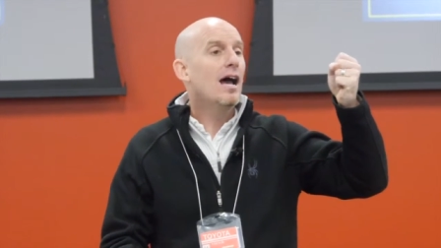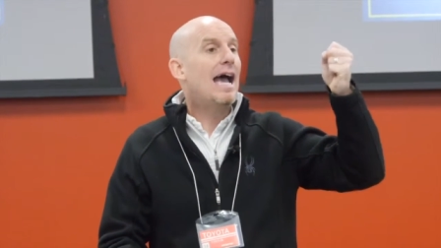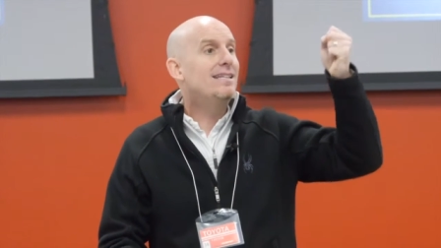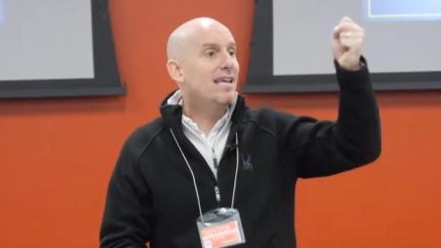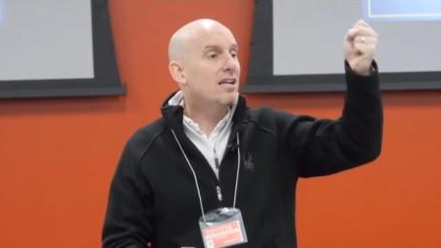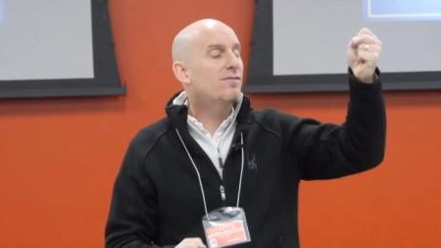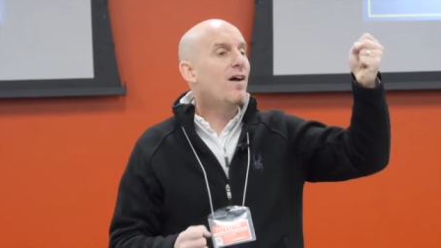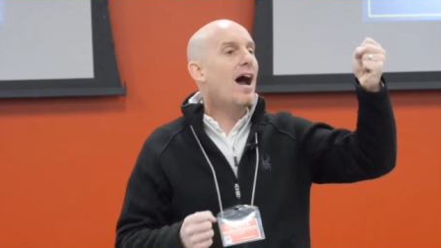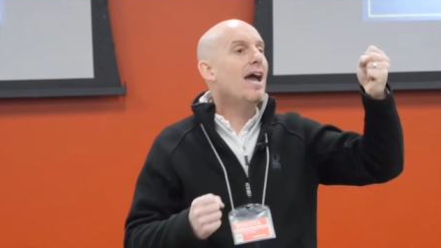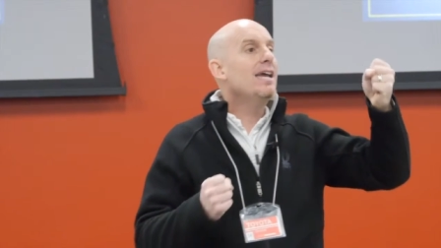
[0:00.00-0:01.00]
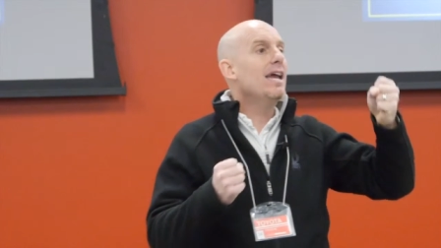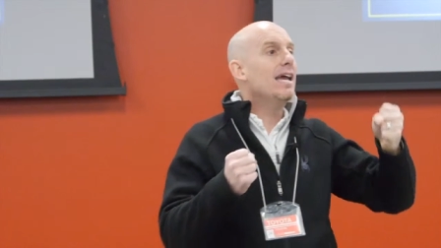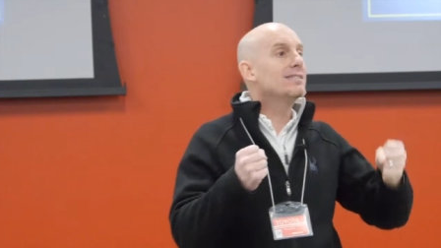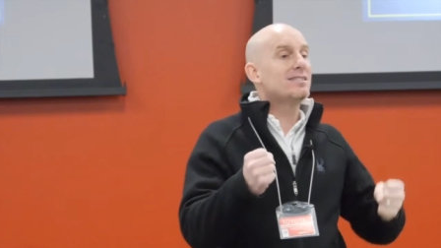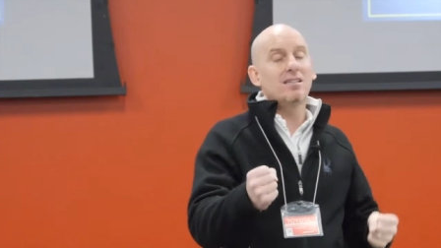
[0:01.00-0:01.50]
Identify
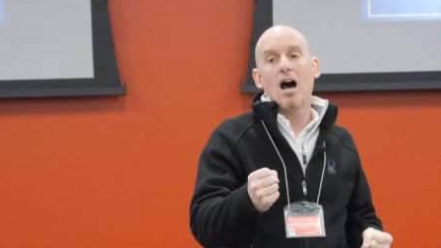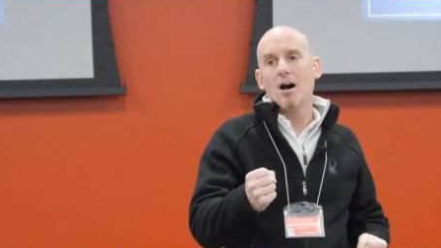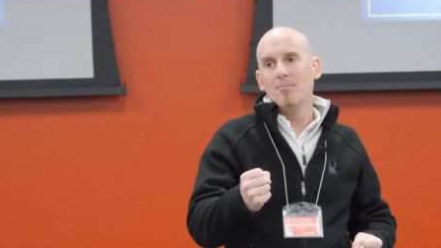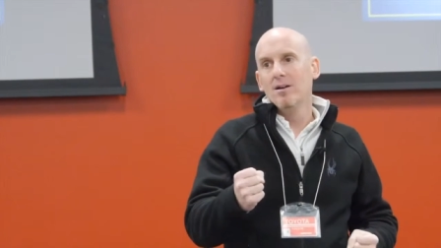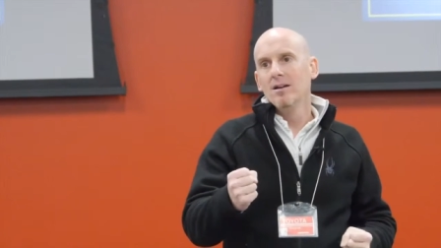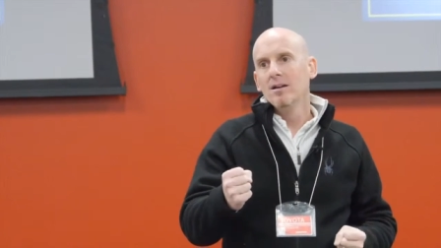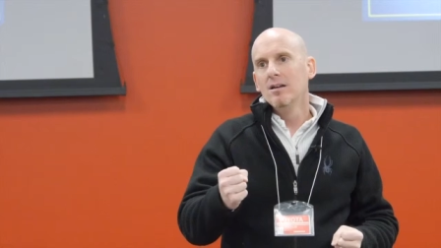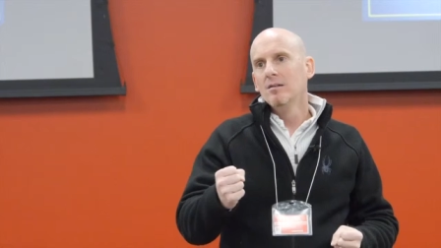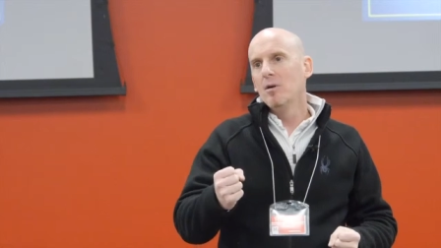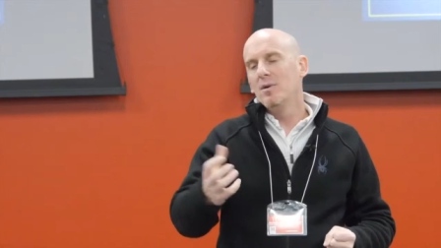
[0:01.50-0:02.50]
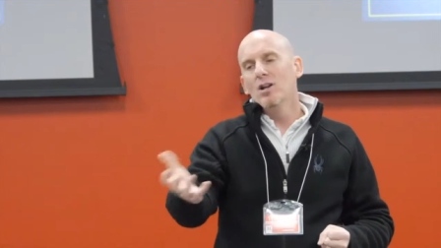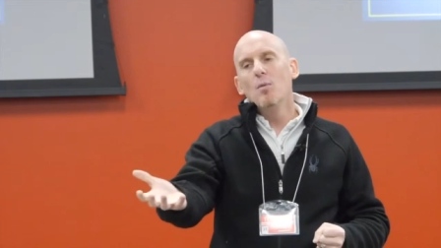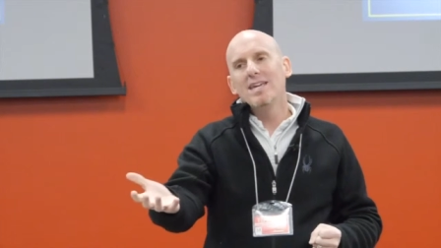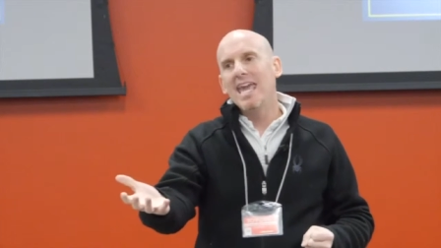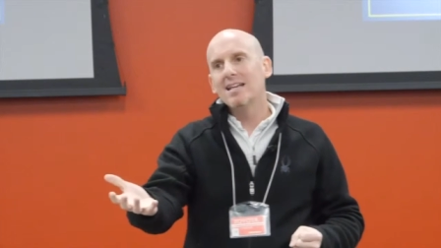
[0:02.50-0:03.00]
and stop. But we know
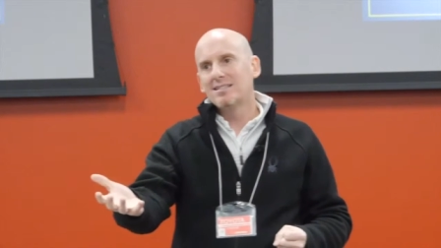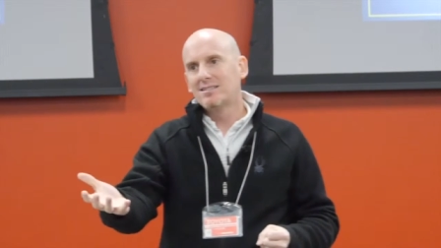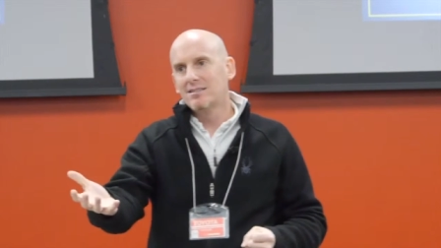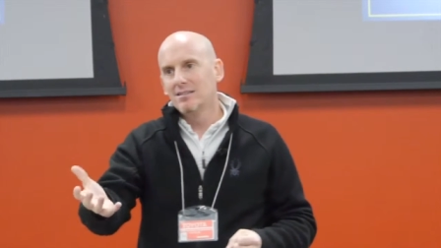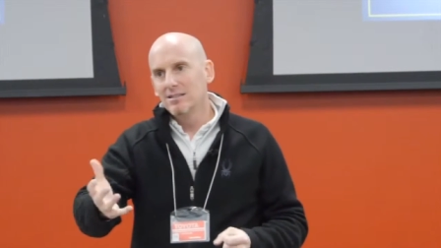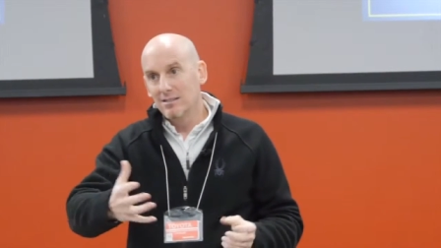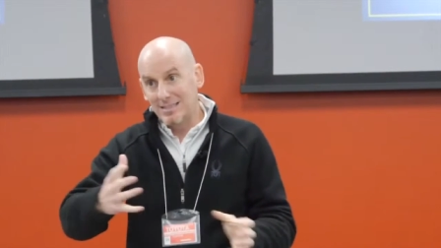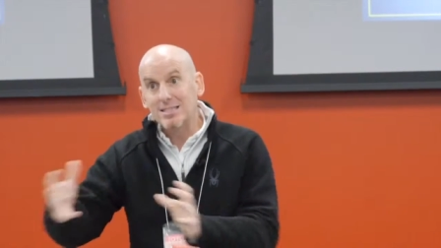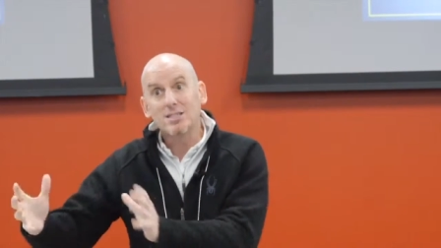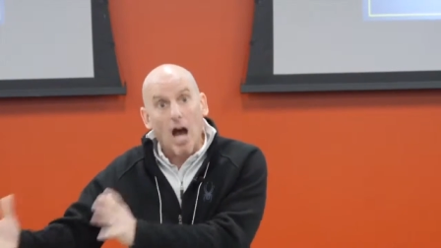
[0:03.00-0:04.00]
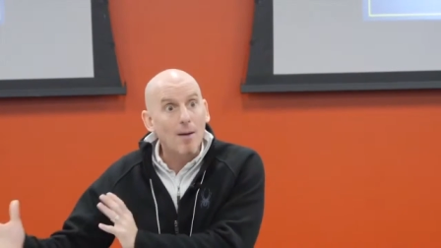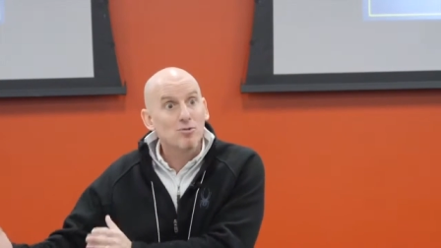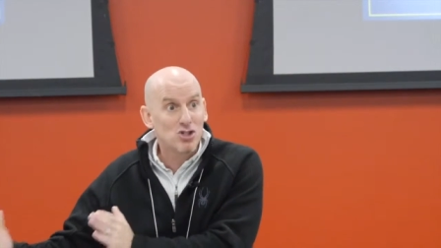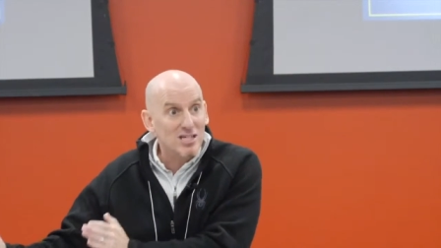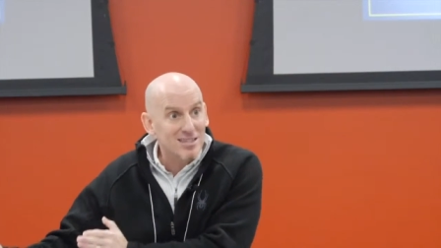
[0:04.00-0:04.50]
we can't
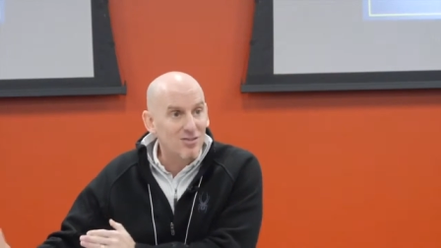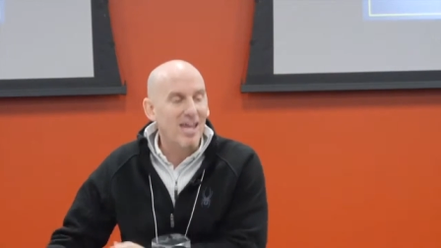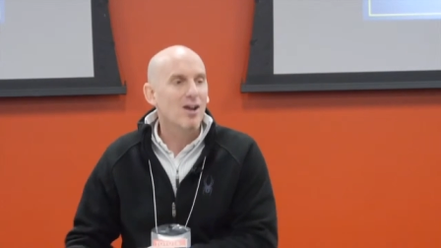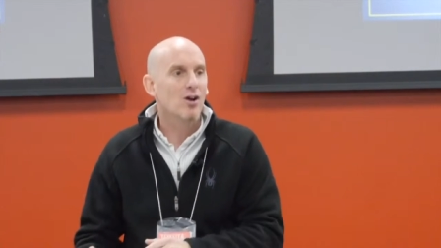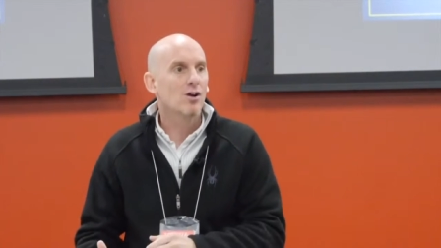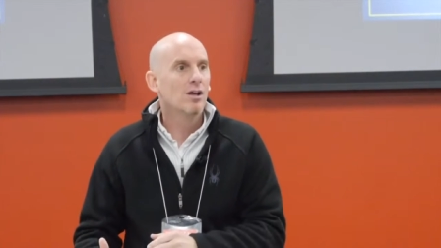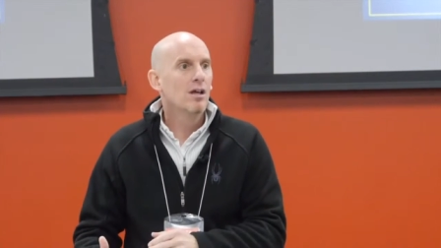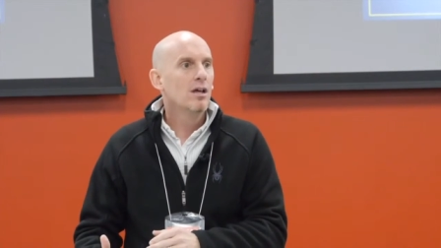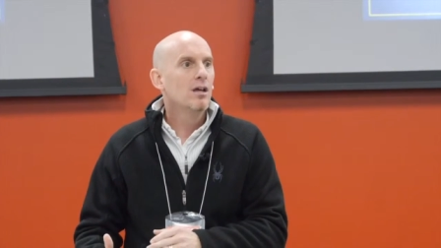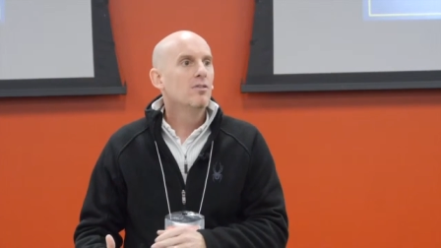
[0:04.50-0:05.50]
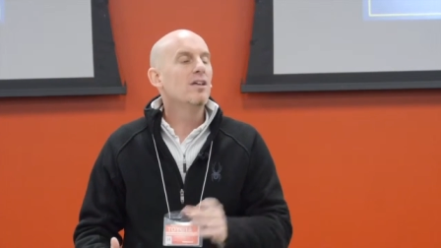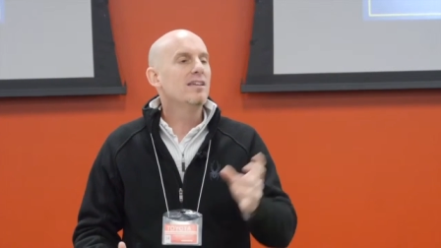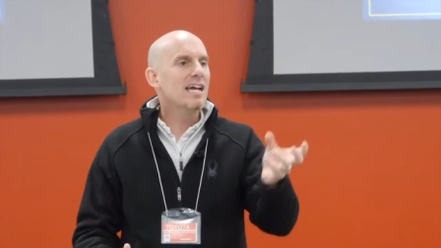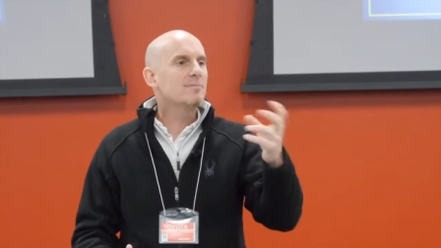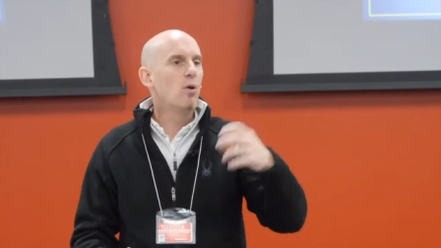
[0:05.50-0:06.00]
stop just there. The
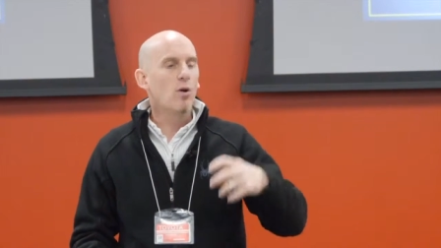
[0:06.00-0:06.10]
next